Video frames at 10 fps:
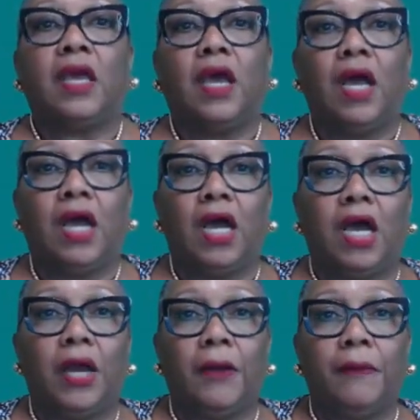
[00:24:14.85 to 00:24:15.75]

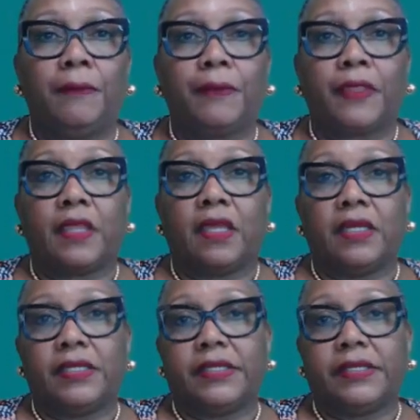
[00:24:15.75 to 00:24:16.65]
And
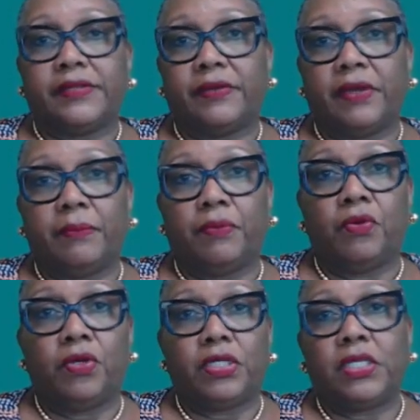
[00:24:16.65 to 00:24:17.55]
they were
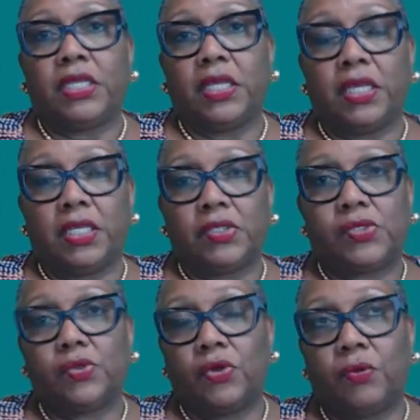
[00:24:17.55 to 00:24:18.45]
born
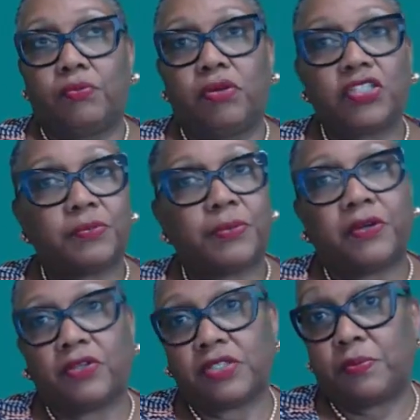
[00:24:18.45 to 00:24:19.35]
into a
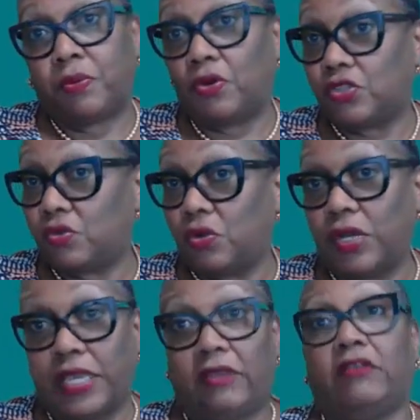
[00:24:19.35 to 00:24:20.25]
prosperous post-war
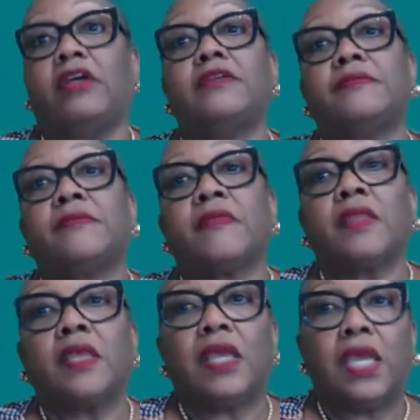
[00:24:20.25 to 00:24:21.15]
era
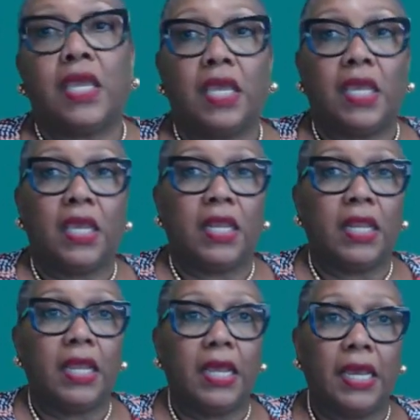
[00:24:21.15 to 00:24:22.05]
and
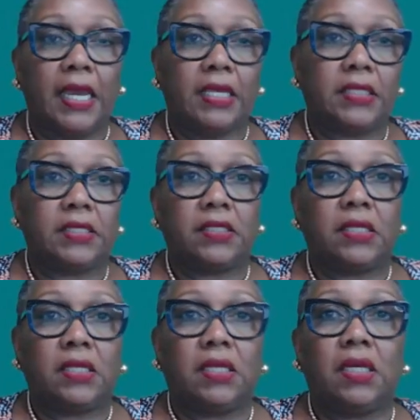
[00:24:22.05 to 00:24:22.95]
had
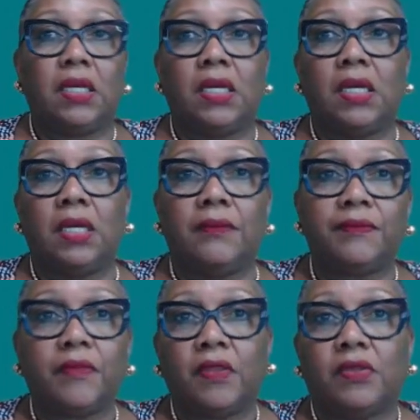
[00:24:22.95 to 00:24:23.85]

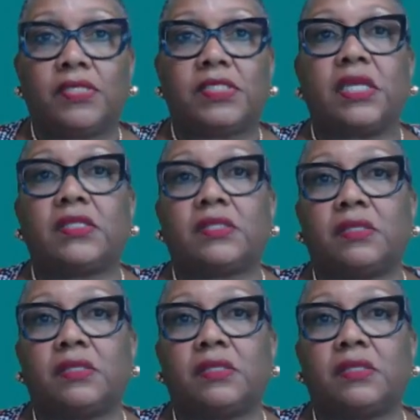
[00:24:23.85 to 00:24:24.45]
a stick